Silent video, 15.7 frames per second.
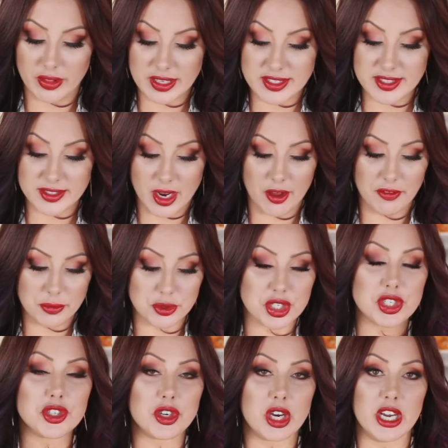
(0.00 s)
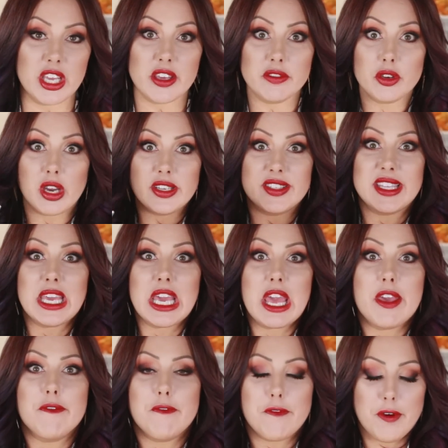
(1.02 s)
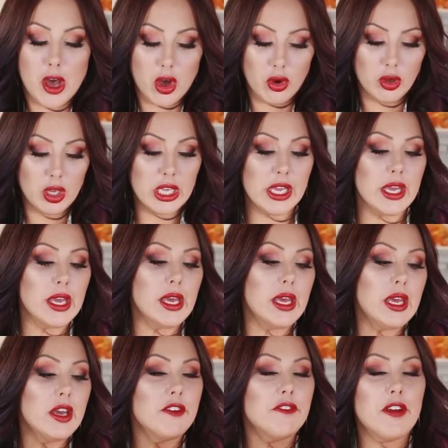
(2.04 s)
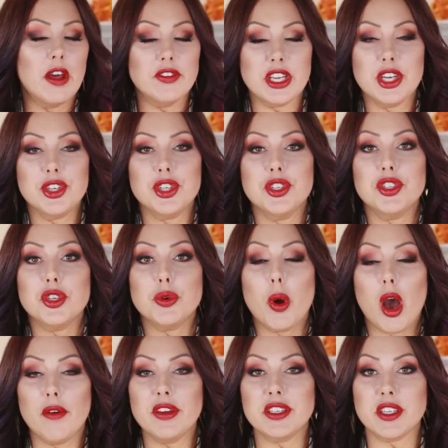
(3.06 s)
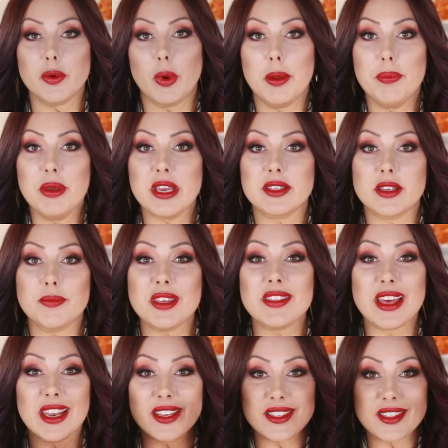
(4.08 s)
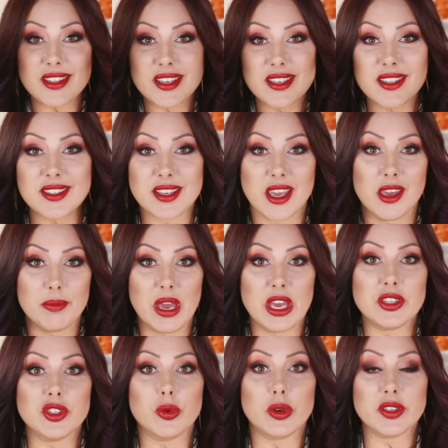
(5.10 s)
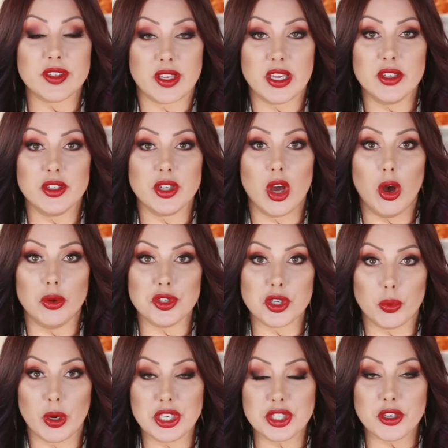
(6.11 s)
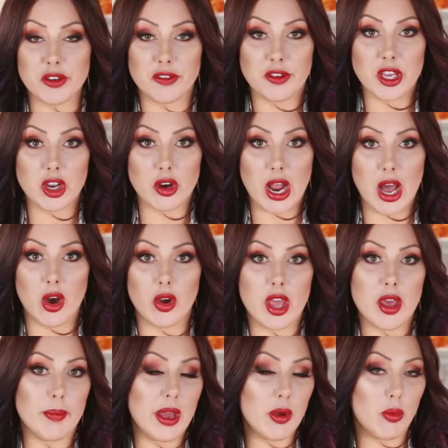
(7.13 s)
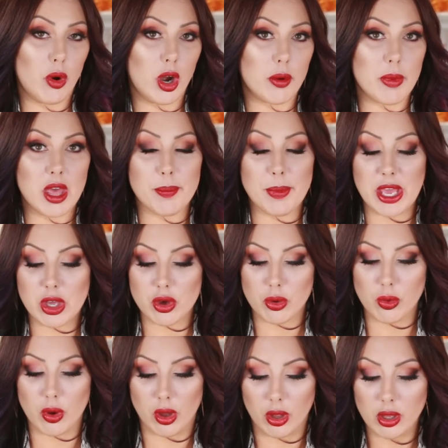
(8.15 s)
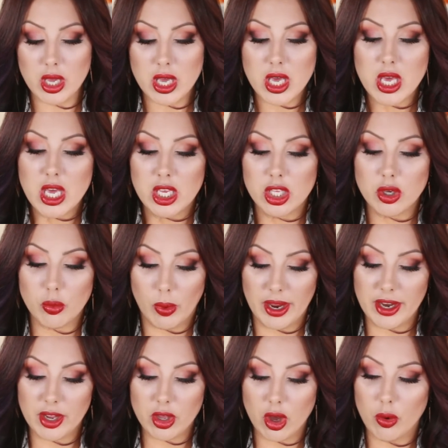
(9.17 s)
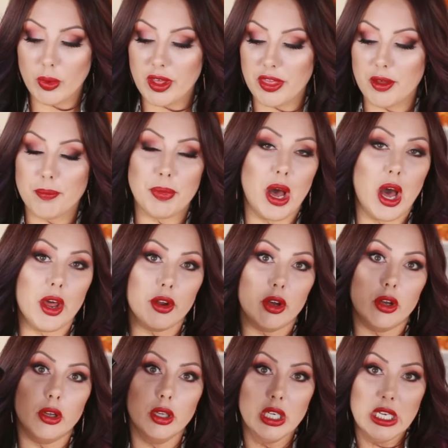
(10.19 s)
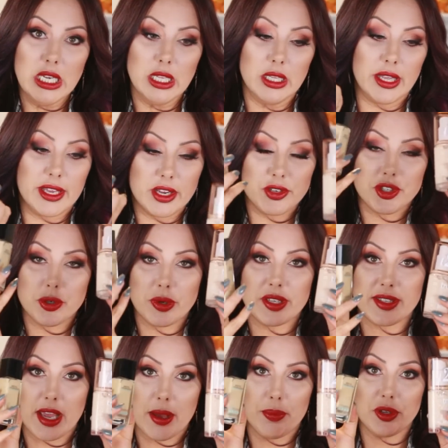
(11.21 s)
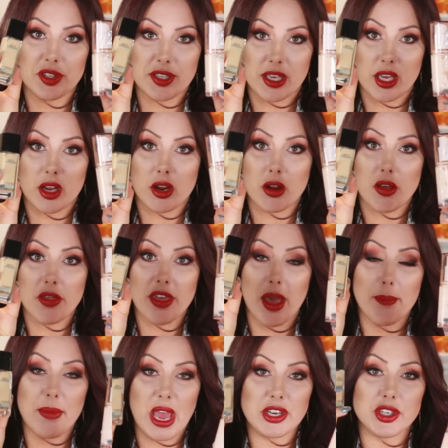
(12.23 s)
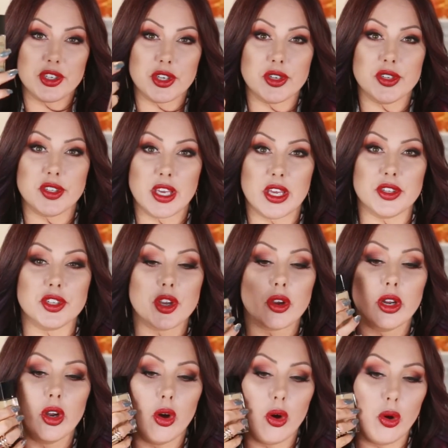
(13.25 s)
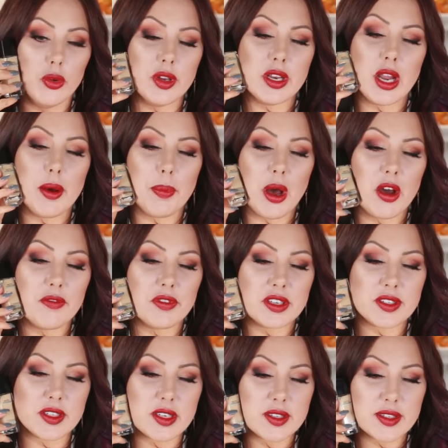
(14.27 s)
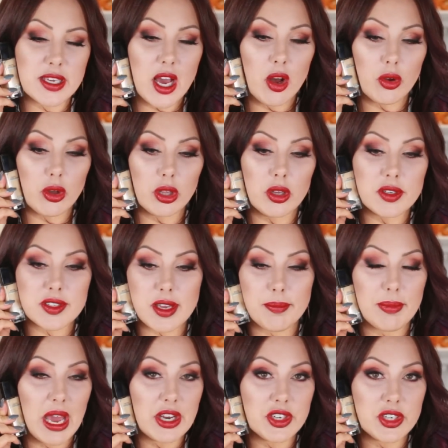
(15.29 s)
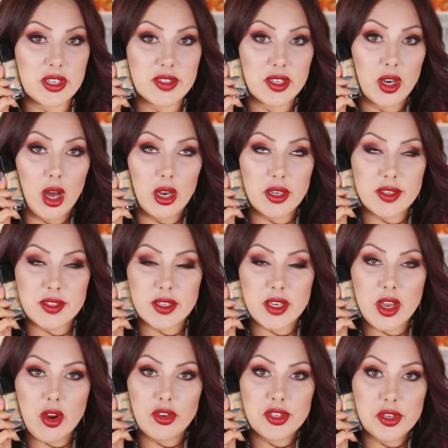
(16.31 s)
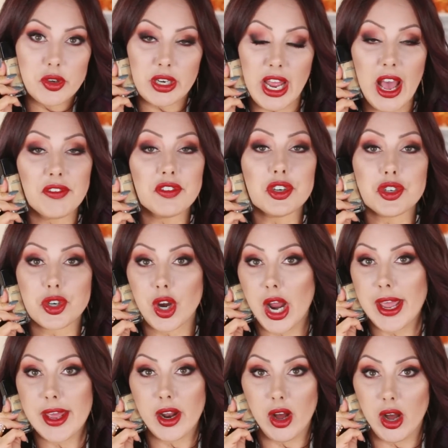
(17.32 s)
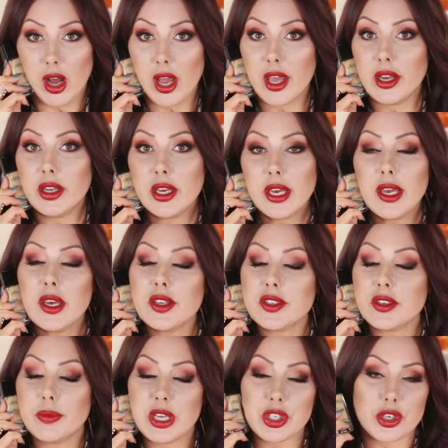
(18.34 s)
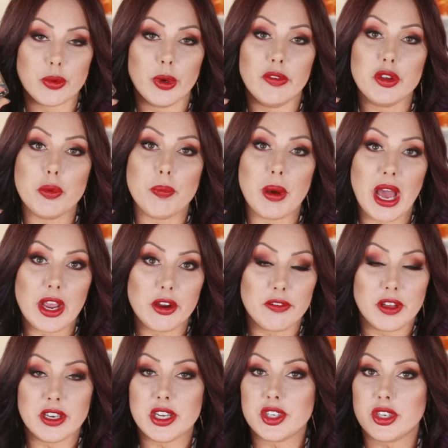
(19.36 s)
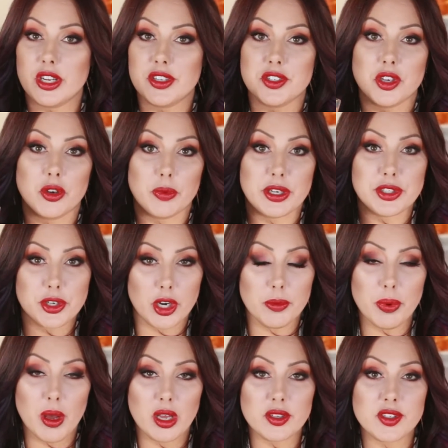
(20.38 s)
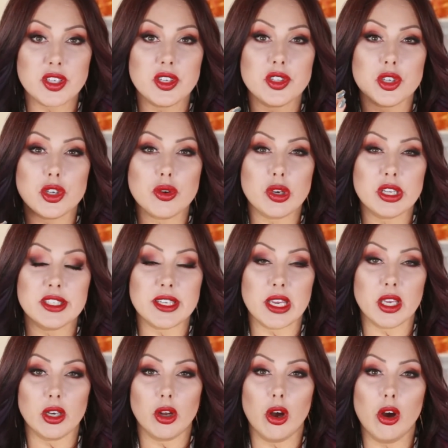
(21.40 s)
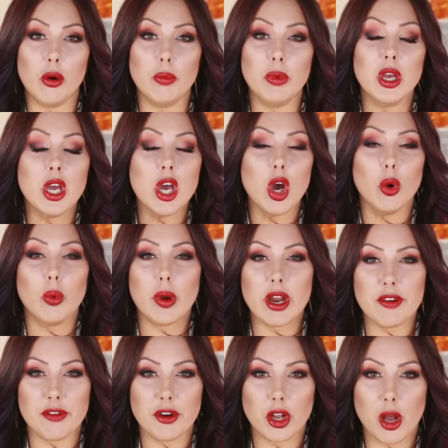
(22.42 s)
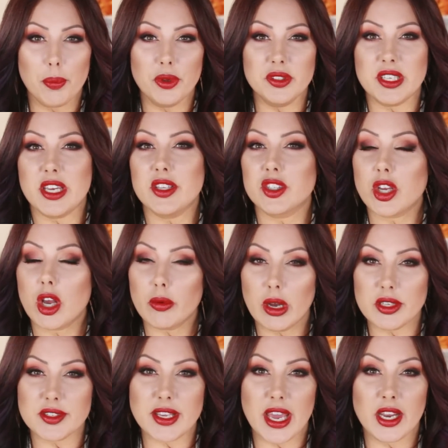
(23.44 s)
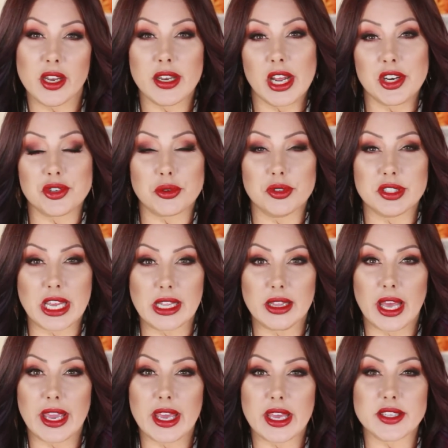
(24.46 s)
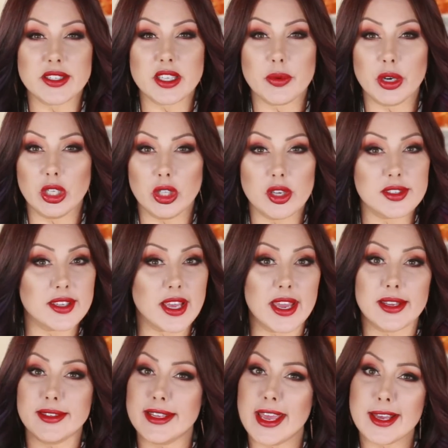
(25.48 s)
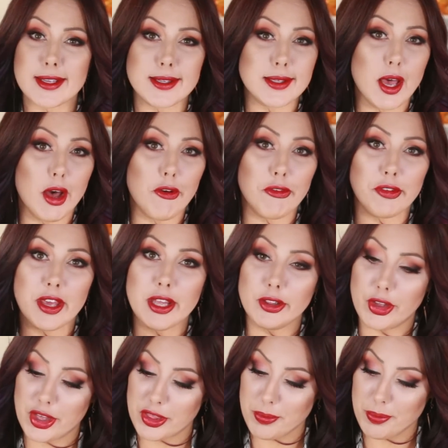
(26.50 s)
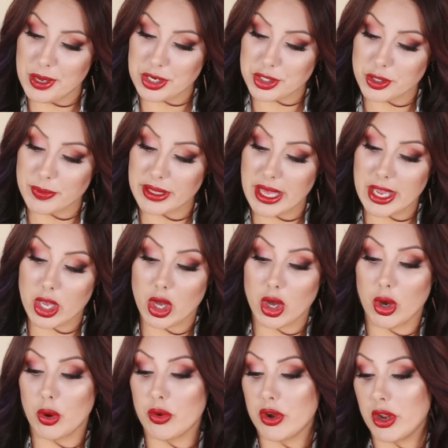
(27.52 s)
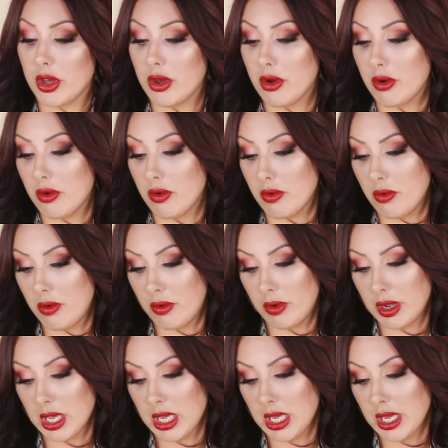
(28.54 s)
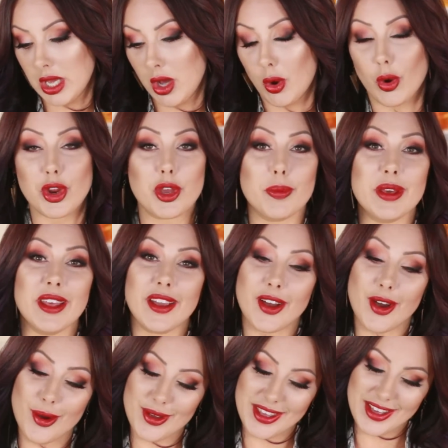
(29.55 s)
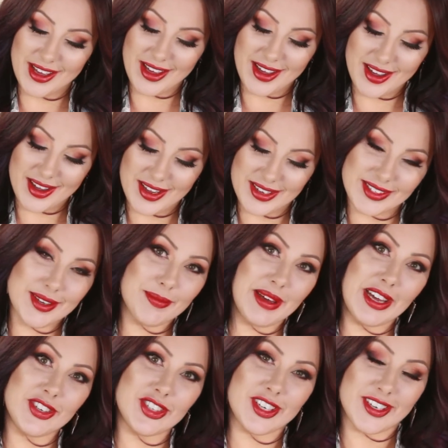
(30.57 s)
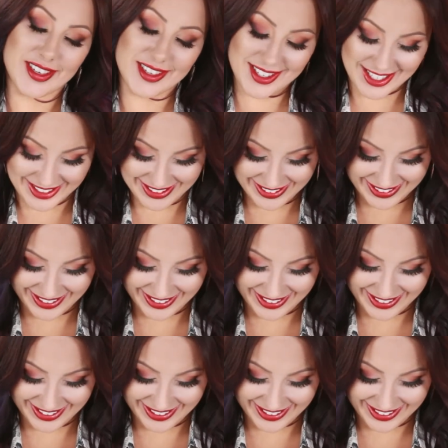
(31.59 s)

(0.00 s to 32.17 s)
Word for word: all that stuff. I'm just trying to give you guys the info Foundations, you obviously want to pick something that is the same as your skin tone. So once you figure out, am I warm? Am I cool? You want to go with a bottle. Like here's two examples here that matches your skin. So you're going to hold it up, obviously, see how close it matches. And honestly, you're still going to have to try it on. So make sure wherever you buy your foundation has a good return policy so you can take it home, wear it for a couple days, go outside in natural daylight and see what it looks like. Take a selfie, look at the picture, be like, oh no. Or you could be like, oh, yes, it matches.